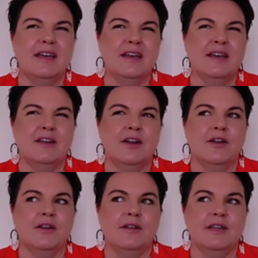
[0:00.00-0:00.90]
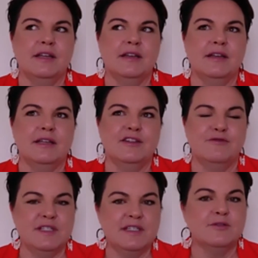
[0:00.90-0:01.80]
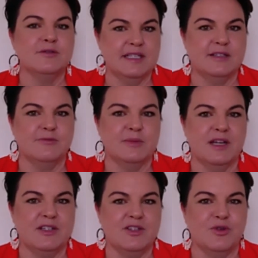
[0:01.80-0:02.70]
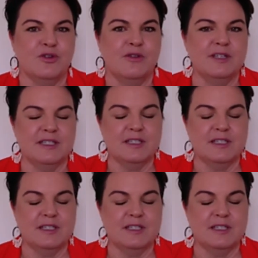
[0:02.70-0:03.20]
you know, in the physical sense, it was much more obvious.